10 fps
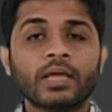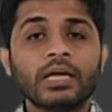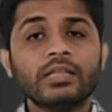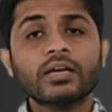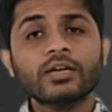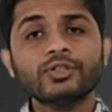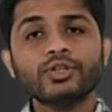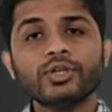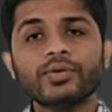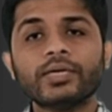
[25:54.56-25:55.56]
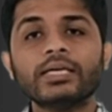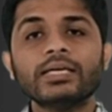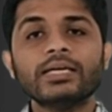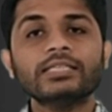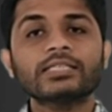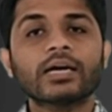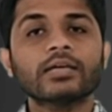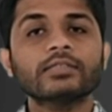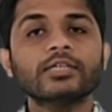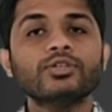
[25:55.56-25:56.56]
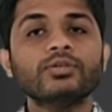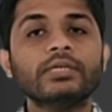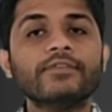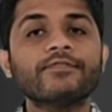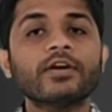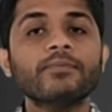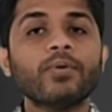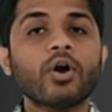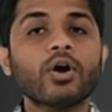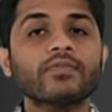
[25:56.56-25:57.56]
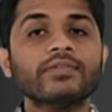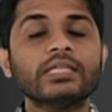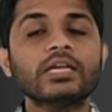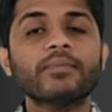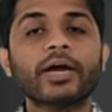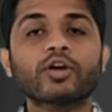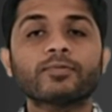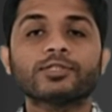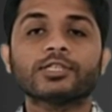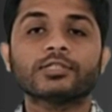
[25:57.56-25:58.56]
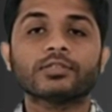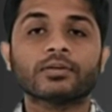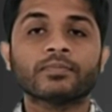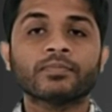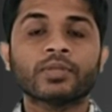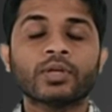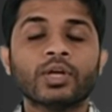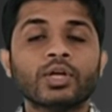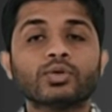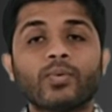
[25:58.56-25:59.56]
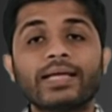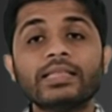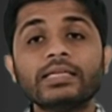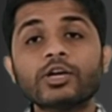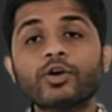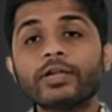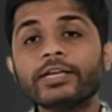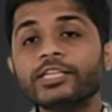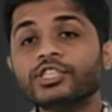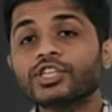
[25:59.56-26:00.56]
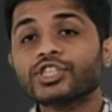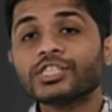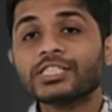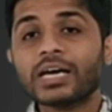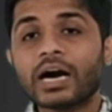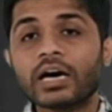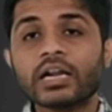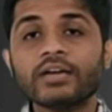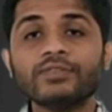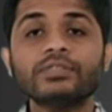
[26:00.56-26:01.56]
The control unit is connected to different blocks within a microprocessor. So when the decoded instructions arrives